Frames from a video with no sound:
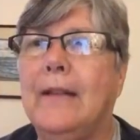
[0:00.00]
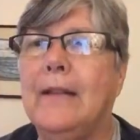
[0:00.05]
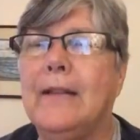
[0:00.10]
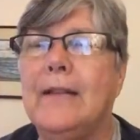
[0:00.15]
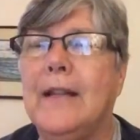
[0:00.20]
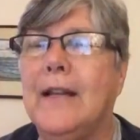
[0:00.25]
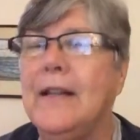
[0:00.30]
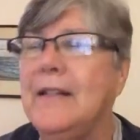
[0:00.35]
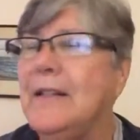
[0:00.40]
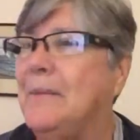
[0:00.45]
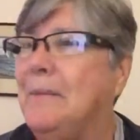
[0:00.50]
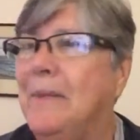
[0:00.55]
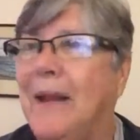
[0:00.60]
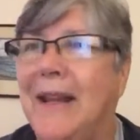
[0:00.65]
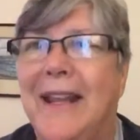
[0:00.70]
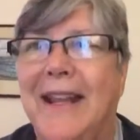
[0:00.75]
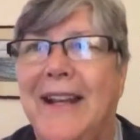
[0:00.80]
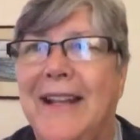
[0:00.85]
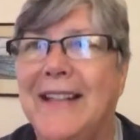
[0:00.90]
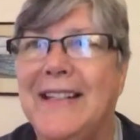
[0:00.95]
just doesn't
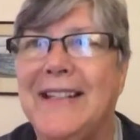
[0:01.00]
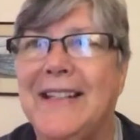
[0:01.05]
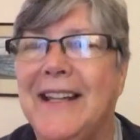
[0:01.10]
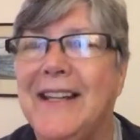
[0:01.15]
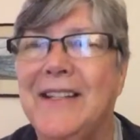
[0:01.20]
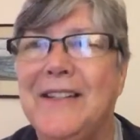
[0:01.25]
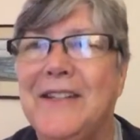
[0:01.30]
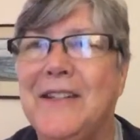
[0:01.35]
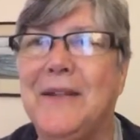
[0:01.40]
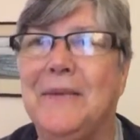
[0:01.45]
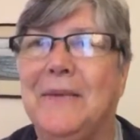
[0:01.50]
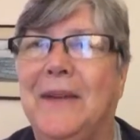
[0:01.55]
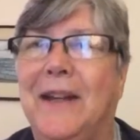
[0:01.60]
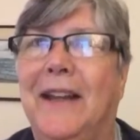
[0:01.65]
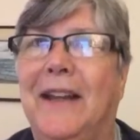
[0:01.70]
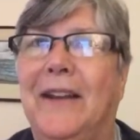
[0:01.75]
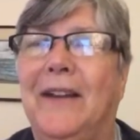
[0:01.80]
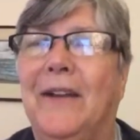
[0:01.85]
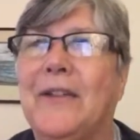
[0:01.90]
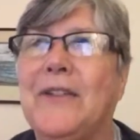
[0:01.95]
make any sense to me,
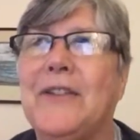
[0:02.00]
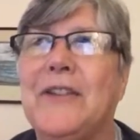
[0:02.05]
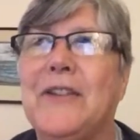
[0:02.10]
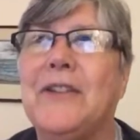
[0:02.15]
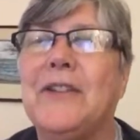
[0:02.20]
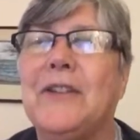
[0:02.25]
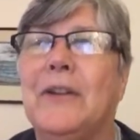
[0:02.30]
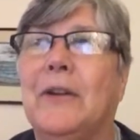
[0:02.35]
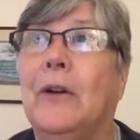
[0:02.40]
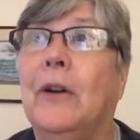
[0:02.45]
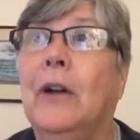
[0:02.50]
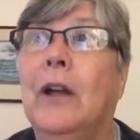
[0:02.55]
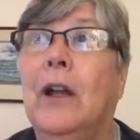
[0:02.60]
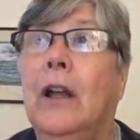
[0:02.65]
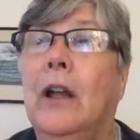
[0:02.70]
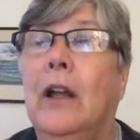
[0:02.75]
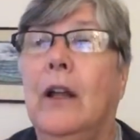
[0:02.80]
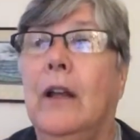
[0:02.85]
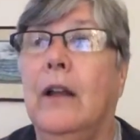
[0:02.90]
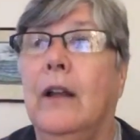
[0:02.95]
you know, it's just so
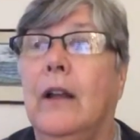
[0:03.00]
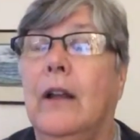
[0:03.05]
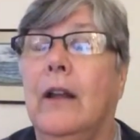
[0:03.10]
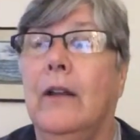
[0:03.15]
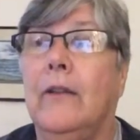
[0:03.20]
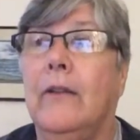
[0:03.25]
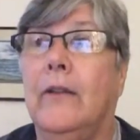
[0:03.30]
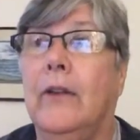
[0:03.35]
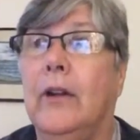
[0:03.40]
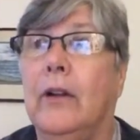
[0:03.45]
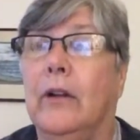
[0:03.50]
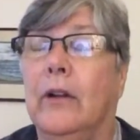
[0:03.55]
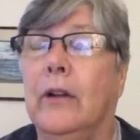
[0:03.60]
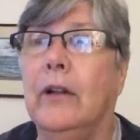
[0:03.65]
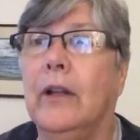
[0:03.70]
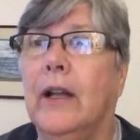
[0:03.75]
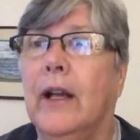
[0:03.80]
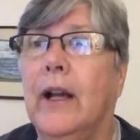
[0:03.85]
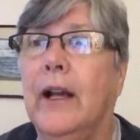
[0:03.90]
futile.